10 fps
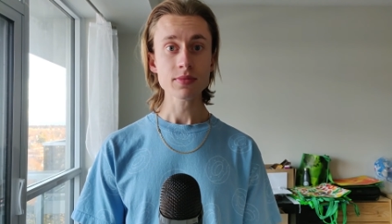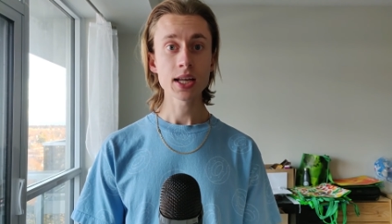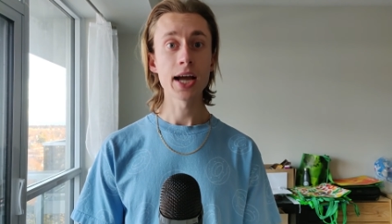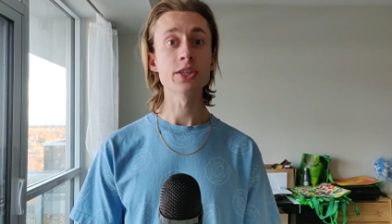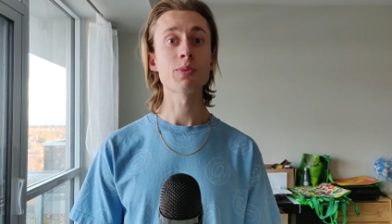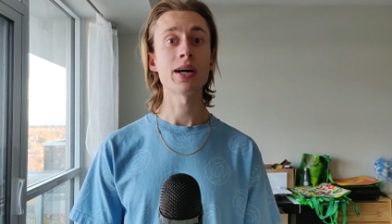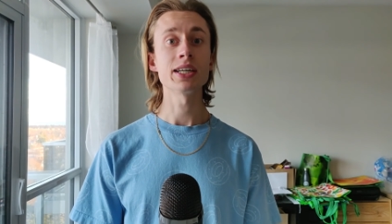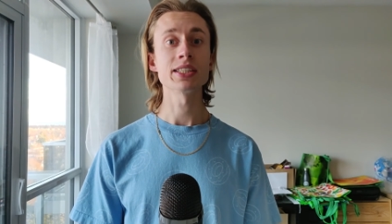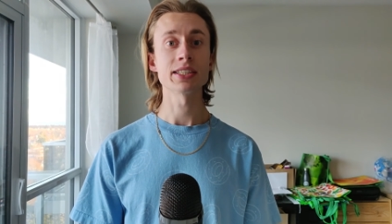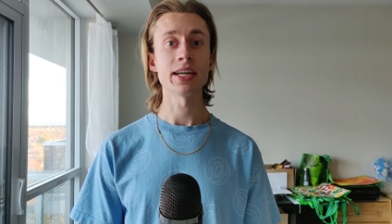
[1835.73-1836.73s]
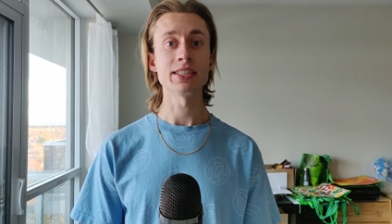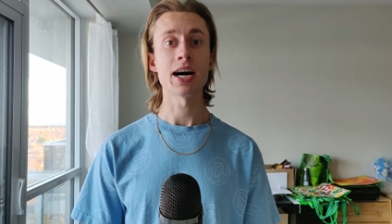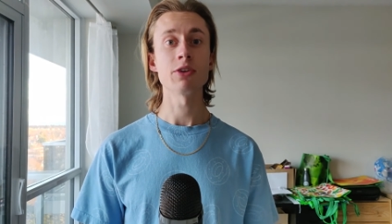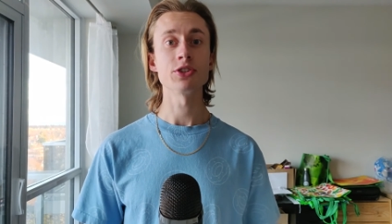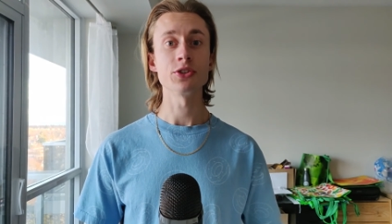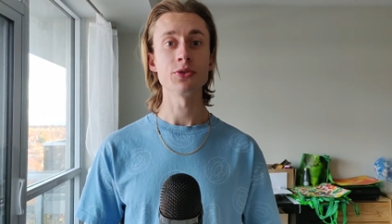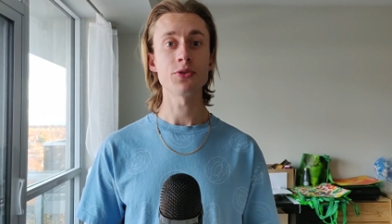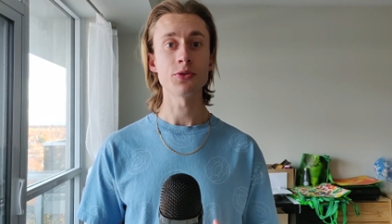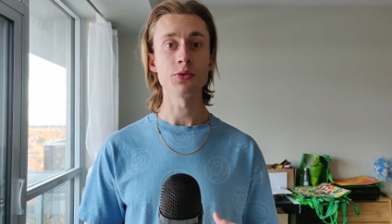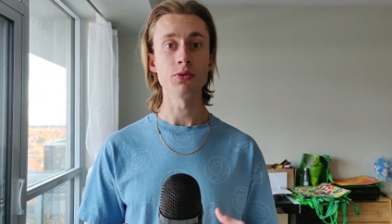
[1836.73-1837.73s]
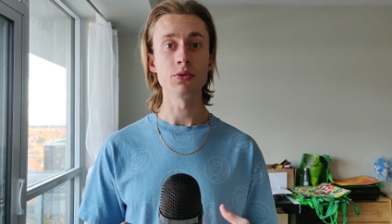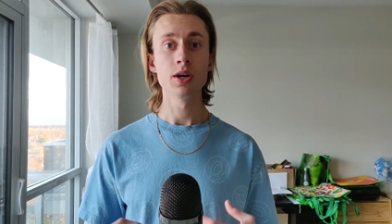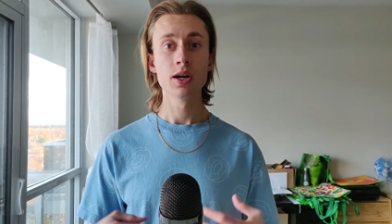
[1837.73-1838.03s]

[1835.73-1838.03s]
as well as it allows you to